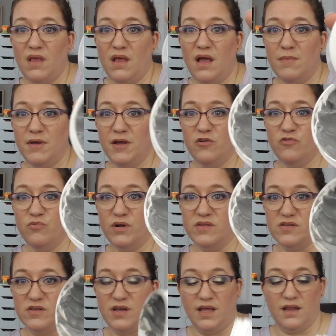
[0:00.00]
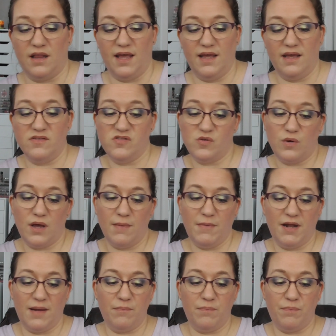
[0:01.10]
Here's what it's looking like. So,
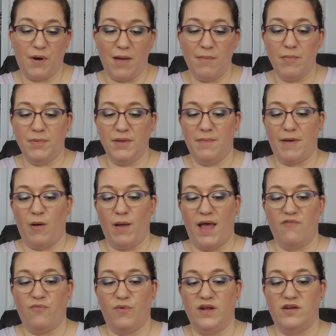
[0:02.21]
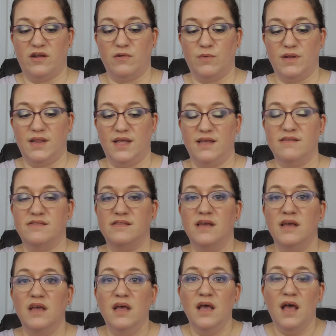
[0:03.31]
I'm probably about halfway done with this.
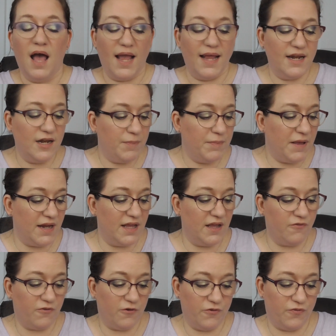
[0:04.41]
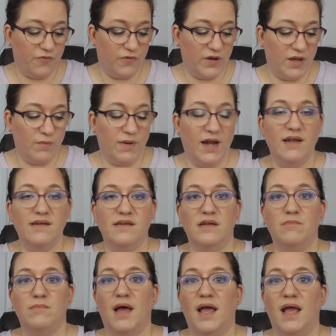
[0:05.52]
I ended up getting it for free when I
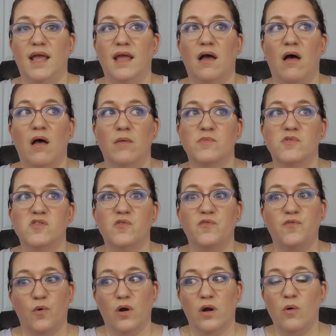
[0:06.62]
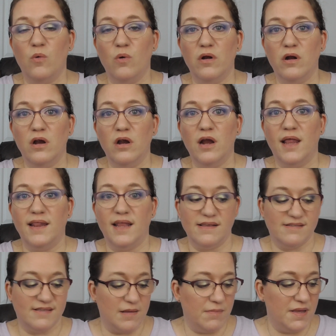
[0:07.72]
did my Sephora order, and they
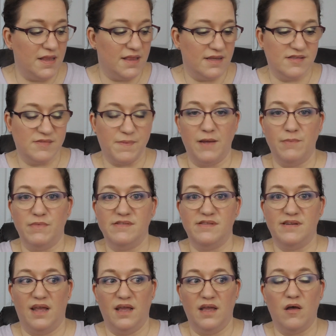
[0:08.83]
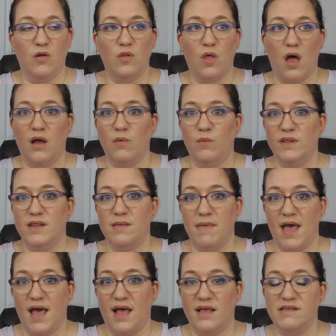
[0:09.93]
sent me this by mistake along with the
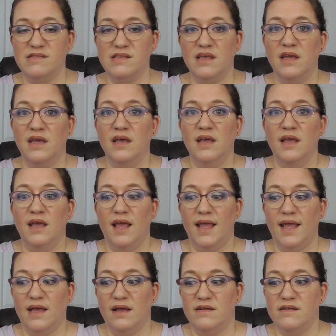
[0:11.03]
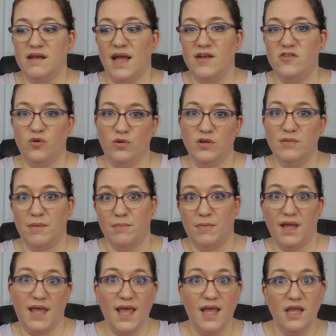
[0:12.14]
mask. And I told them, I'm
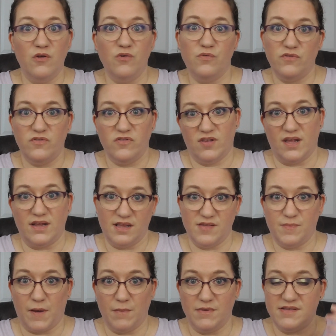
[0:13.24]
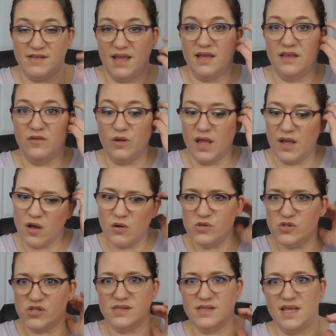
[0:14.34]
like, hey, you sent this by mistake. And they're like, oh,
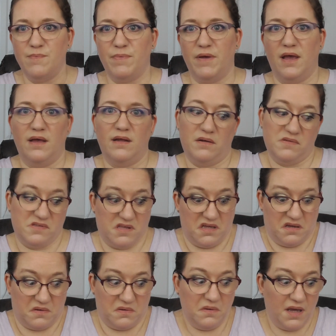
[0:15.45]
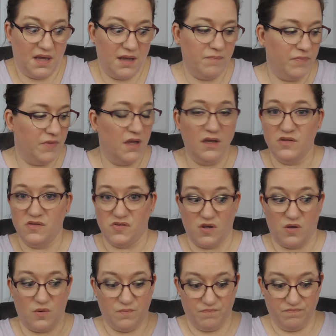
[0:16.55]
just keep it. And I was like, okay.
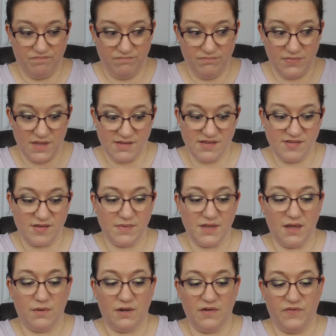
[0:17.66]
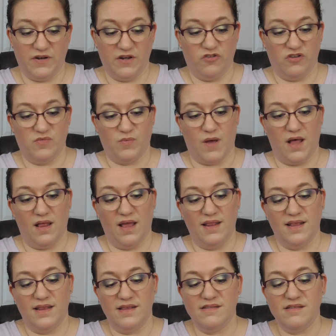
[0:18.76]
So this is something I want to finish as well. And
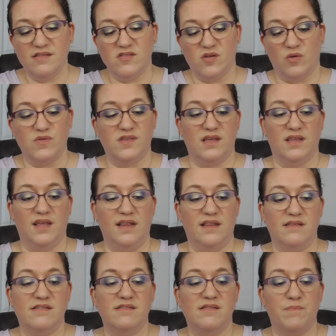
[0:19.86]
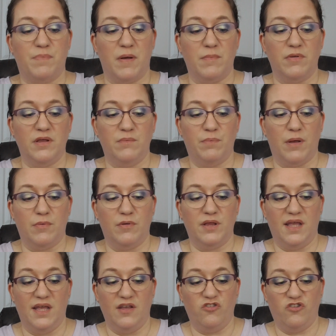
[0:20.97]
then this is so silly. This is a Bumble and Bumble
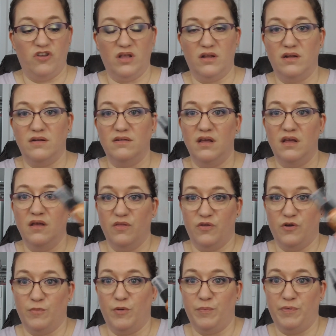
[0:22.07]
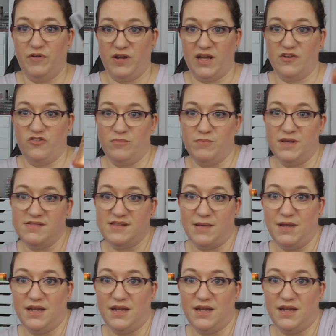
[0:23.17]
Heat Shield Thermal Protection Mist.